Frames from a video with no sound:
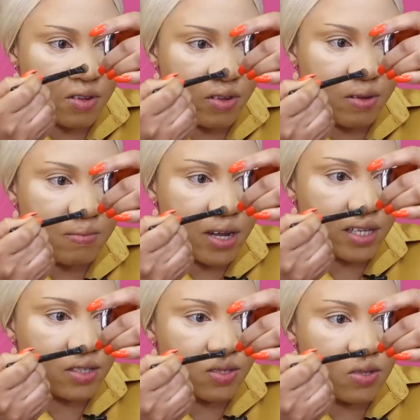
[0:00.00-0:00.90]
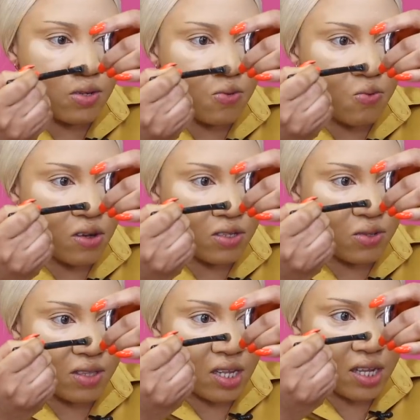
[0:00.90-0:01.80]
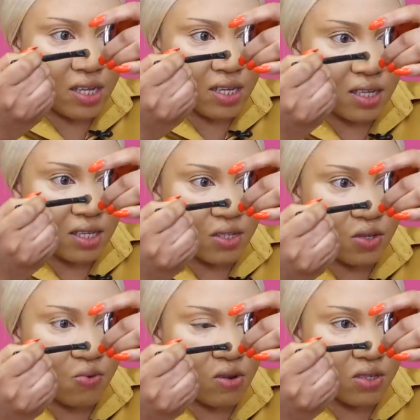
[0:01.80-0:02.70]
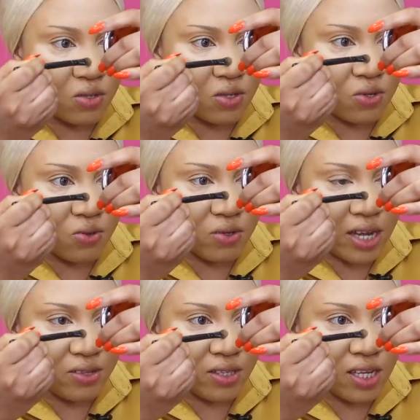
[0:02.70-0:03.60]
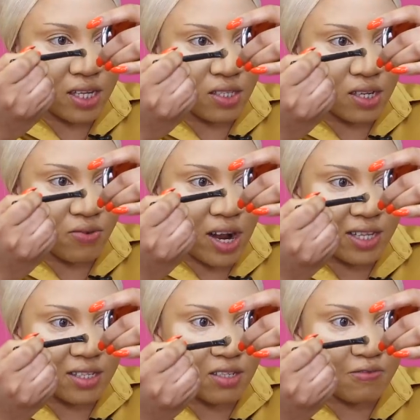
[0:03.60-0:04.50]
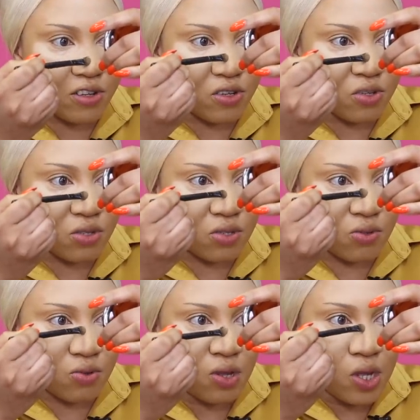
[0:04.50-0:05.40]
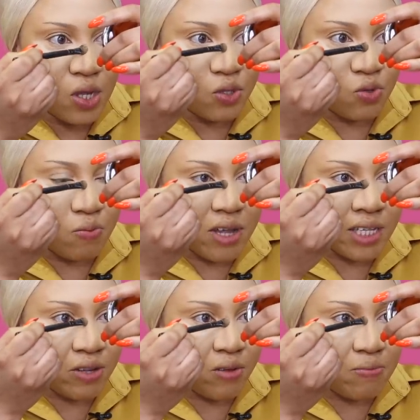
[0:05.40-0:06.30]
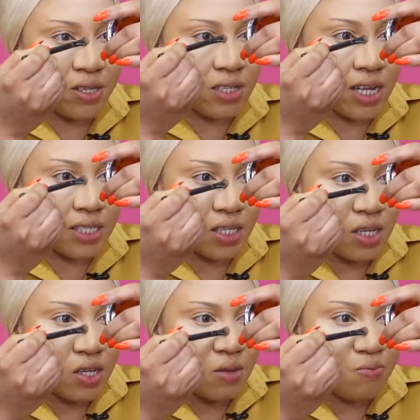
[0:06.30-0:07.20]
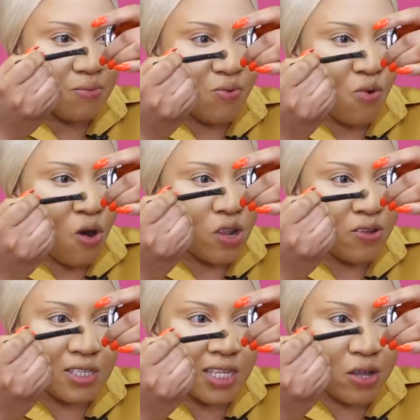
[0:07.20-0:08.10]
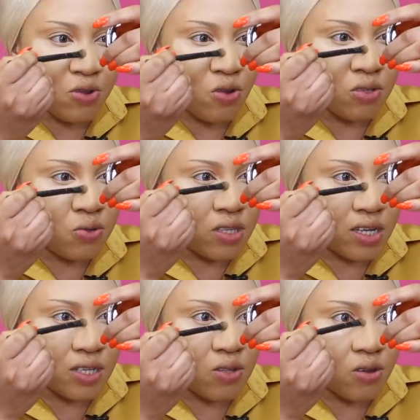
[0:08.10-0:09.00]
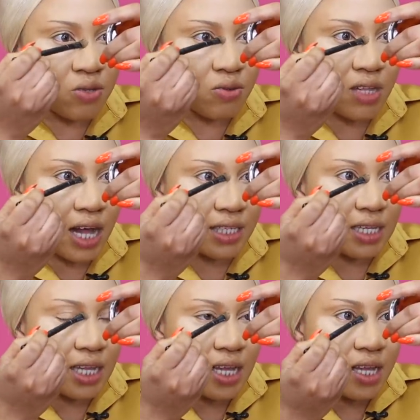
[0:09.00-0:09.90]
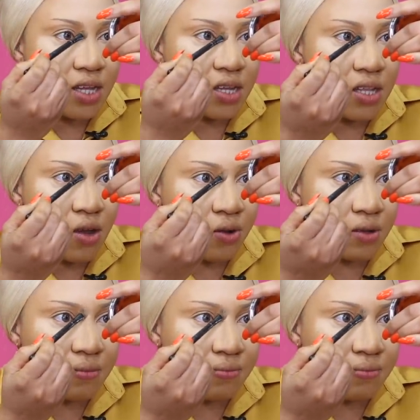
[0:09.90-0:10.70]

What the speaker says: Follow your mind. Do what you think you want to do, that you think is the right thing for you to do to better your business. People will always tell you, don't do this, don't do that. You know,